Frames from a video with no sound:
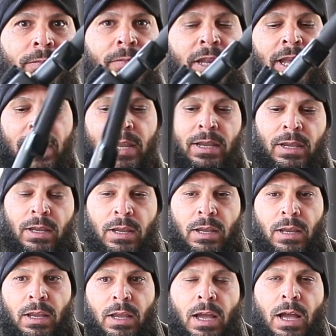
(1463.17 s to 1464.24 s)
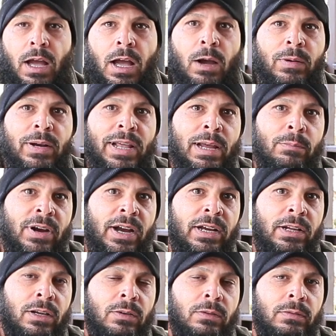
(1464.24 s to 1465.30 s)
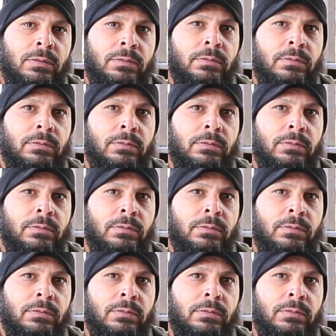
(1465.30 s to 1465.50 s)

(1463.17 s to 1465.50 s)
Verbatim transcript: Okay, uh, with ham radio,